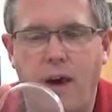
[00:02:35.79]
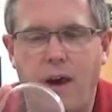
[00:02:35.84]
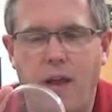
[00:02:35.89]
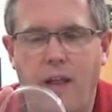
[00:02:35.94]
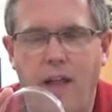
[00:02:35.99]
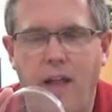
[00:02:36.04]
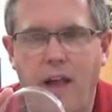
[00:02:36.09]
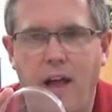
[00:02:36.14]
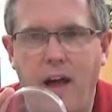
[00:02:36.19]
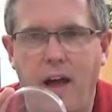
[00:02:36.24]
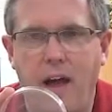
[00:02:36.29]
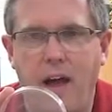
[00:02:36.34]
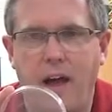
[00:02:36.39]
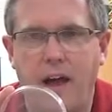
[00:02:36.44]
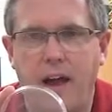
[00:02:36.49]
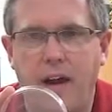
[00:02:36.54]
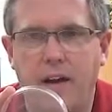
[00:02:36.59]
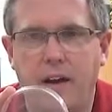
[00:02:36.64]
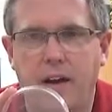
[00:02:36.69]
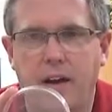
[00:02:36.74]
a
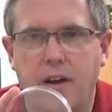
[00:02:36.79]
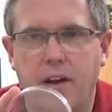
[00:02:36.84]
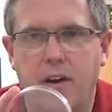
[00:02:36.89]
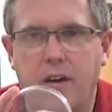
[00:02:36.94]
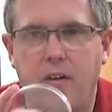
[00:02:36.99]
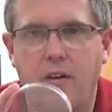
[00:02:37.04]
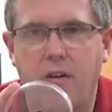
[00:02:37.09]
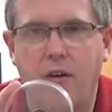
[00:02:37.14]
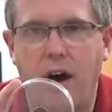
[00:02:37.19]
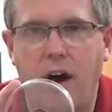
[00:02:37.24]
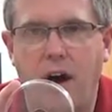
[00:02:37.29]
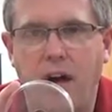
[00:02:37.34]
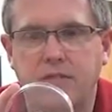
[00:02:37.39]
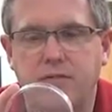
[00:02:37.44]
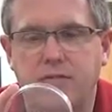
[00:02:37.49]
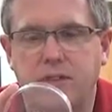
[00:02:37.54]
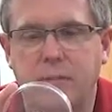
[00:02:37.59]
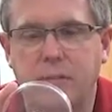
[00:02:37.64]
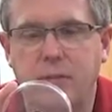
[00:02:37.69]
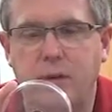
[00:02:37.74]
line across
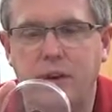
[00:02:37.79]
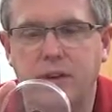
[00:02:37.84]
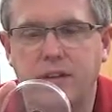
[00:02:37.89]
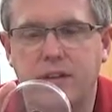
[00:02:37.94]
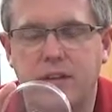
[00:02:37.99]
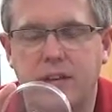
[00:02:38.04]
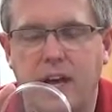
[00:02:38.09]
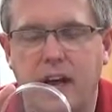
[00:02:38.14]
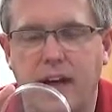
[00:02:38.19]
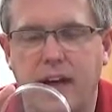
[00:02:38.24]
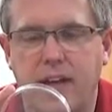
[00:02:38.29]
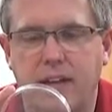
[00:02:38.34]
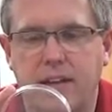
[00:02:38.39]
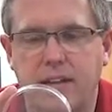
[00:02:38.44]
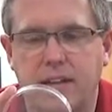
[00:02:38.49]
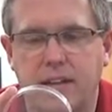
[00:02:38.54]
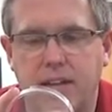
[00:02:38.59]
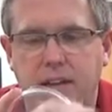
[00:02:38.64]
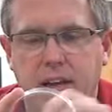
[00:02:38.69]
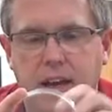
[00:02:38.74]
from one side to
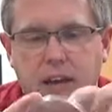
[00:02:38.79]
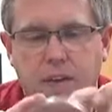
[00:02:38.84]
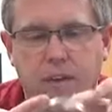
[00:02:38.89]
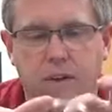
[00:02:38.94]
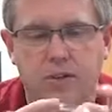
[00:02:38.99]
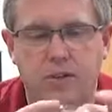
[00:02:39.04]
the other?